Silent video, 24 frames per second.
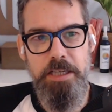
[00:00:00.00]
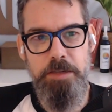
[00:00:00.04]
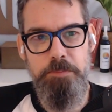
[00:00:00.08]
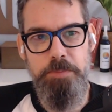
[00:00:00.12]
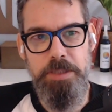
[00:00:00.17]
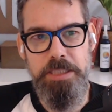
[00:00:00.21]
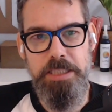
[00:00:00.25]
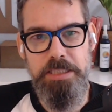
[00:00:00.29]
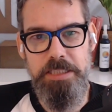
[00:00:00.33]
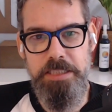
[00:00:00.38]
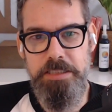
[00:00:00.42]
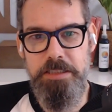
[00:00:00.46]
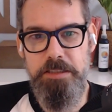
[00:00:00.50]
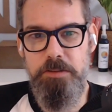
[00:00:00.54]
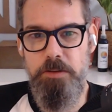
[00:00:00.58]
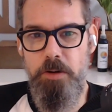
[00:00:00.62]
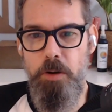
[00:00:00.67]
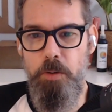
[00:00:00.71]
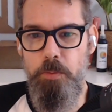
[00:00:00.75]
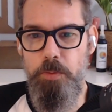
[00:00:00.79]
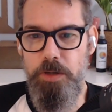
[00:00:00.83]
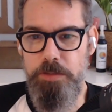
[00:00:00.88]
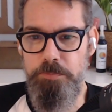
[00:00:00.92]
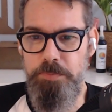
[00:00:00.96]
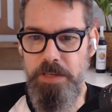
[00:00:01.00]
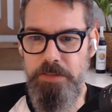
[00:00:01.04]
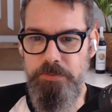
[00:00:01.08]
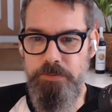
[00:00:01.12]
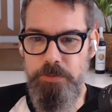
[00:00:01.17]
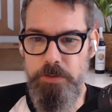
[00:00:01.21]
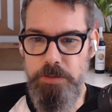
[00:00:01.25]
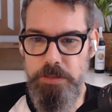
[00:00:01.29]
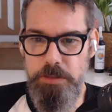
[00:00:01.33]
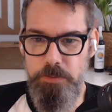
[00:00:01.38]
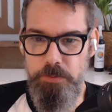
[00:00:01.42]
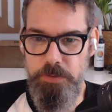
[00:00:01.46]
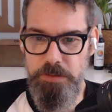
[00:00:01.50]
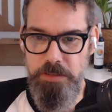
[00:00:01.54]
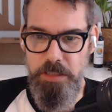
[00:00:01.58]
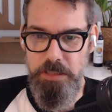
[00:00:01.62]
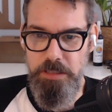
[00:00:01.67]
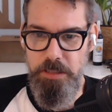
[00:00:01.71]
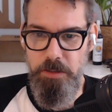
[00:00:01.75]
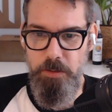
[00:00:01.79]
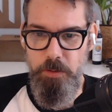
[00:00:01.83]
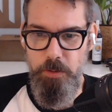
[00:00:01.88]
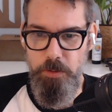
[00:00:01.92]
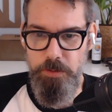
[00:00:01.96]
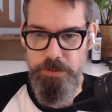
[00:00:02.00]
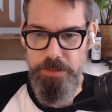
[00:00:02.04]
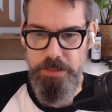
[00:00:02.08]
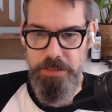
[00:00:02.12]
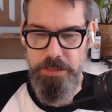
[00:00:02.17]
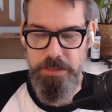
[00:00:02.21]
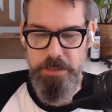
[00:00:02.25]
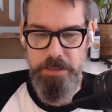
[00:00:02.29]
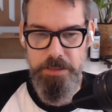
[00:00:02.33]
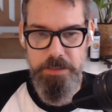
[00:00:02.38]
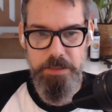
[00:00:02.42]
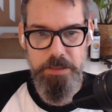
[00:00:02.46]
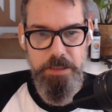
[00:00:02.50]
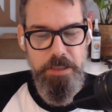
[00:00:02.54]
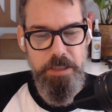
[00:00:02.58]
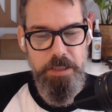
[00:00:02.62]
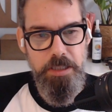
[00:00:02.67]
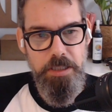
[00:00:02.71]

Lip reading: But I didn't know what my future was going to hold either.